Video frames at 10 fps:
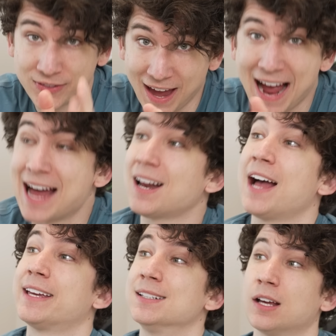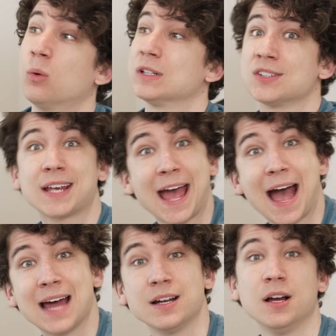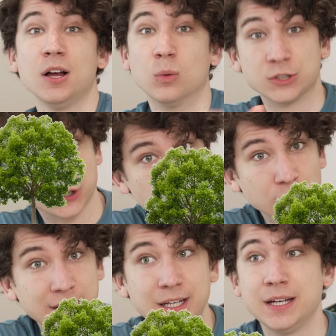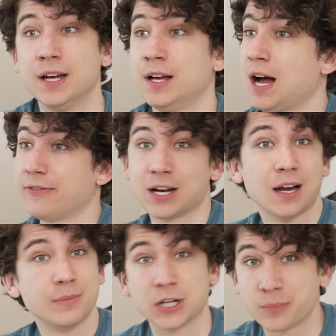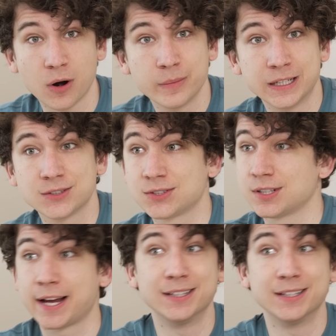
that, I can tell what's a cat, what's a tree, I've got object permanence, I